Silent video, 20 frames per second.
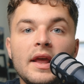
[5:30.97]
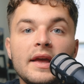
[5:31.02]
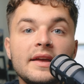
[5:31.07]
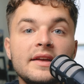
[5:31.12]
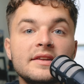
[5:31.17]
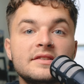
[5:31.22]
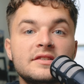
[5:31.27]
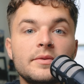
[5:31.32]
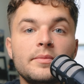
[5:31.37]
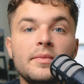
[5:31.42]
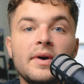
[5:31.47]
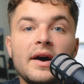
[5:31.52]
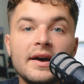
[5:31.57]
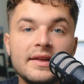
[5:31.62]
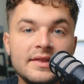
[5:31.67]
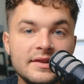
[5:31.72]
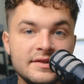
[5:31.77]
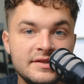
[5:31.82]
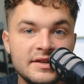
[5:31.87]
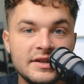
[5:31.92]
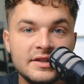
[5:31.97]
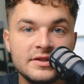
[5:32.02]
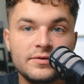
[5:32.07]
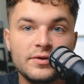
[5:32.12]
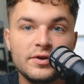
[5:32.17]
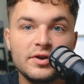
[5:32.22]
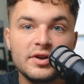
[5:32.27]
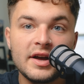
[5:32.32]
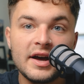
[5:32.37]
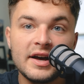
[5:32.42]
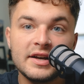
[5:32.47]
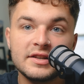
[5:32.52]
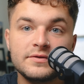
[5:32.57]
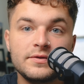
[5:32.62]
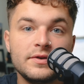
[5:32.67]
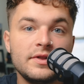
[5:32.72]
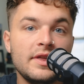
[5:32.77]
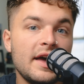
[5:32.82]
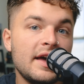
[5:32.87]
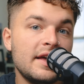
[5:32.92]
and get some behind the scenes for you guys
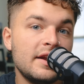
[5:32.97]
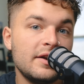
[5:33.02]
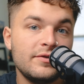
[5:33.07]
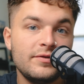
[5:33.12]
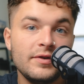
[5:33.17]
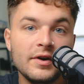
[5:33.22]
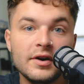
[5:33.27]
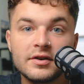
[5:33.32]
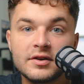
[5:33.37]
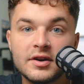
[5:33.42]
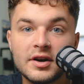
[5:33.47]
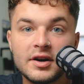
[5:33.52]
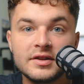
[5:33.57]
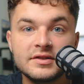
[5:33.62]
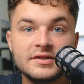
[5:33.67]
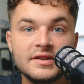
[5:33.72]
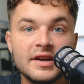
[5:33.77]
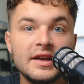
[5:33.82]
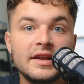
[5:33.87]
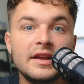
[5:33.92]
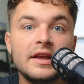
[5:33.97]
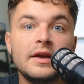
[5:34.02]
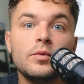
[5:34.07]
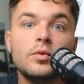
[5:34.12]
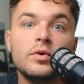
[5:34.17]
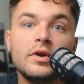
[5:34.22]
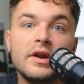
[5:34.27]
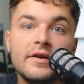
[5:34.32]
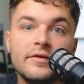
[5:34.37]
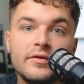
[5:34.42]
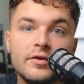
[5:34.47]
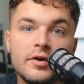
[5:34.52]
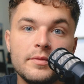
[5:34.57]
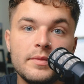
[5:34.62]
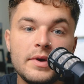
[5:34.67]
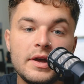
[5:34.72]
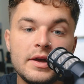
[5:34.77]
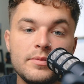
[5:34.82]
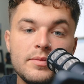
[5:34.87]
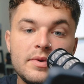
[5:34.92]
for the NFL content and whatever it
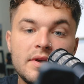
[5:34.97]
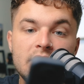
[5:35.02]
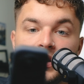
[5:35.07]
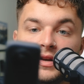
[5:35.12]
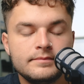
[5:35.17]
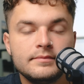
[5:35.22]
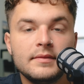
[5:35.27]
may be.